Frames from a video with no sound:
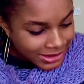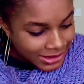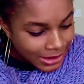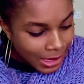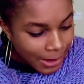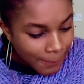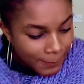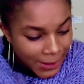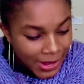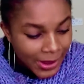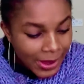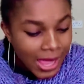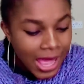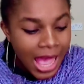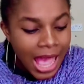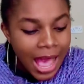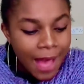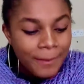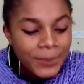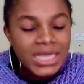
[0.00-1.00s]
my, I
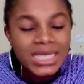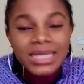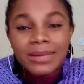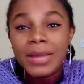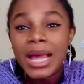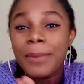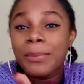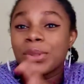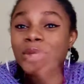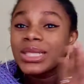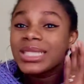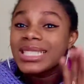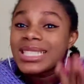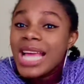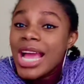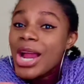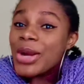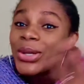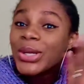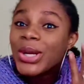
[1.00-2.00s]
mean, uh, but
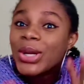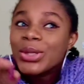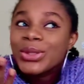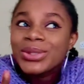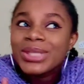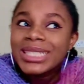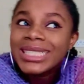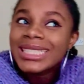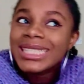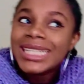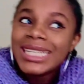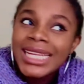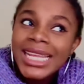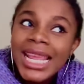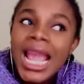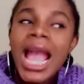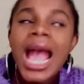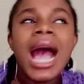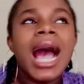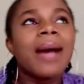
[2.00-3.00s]
currently,
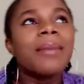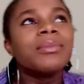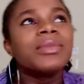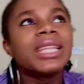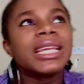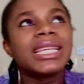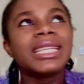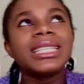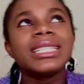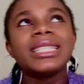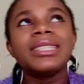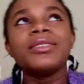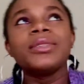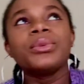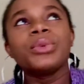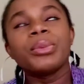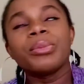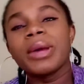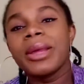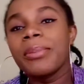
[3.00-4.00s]
I'm like living with
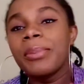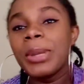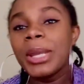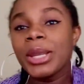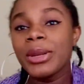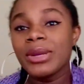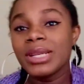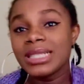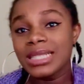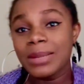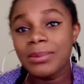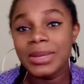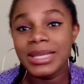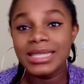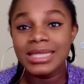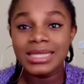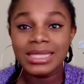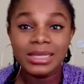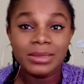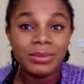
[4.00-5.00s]
my parents and my
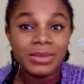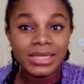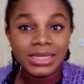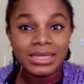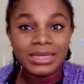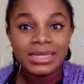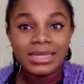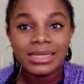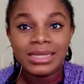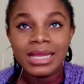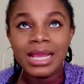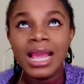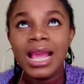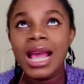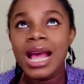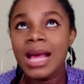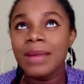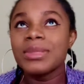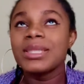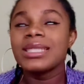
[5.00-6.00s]
siblings.
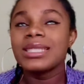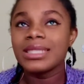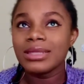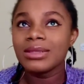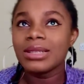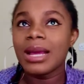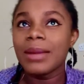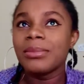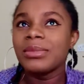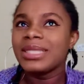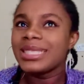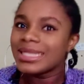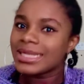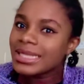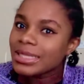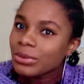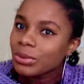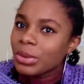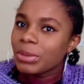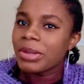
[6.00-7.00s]
I'm still, I'm still
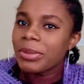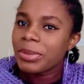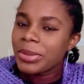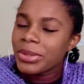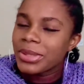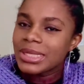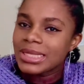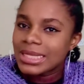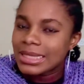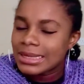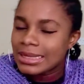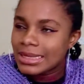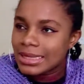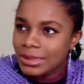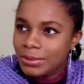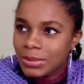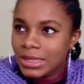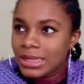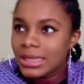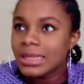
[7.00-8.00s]
with my parents and
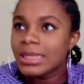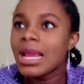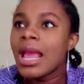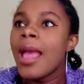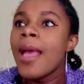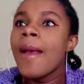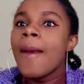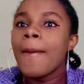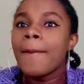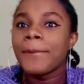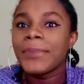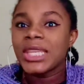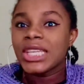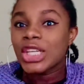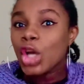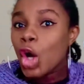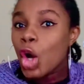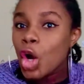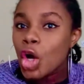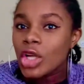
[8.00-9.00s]
siblings
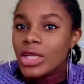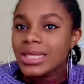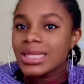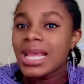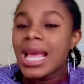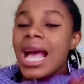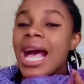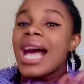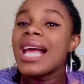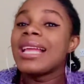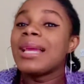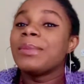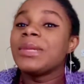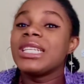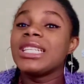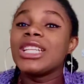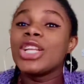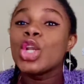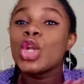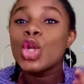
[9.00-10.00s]
because I am in
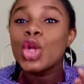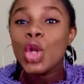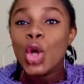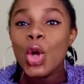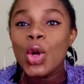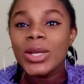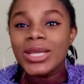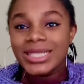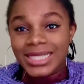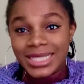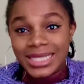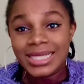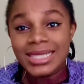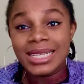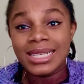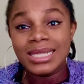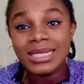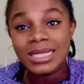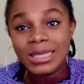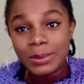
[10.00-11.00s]
a long
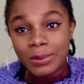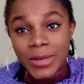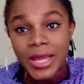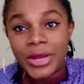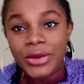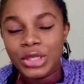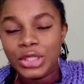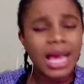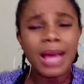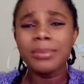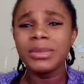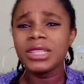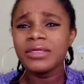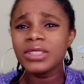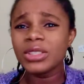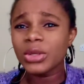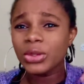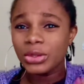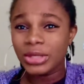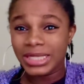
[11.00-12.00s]
distance marriage. I'm living
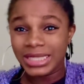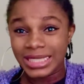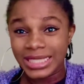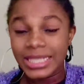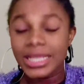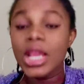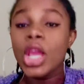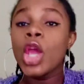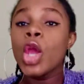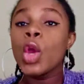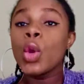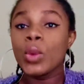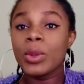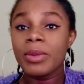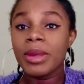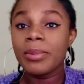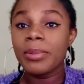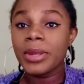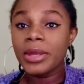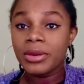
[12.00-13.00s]
currently with my
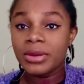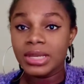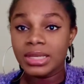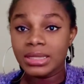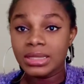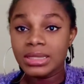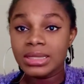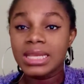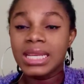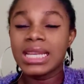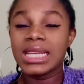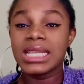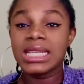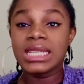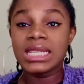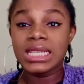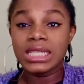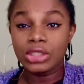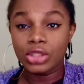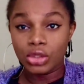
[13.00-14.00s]
parents in
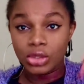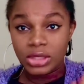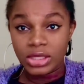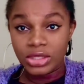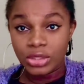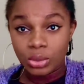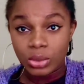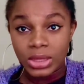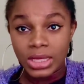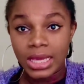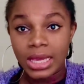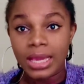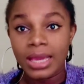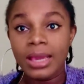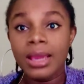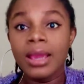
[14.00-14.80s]
the UK,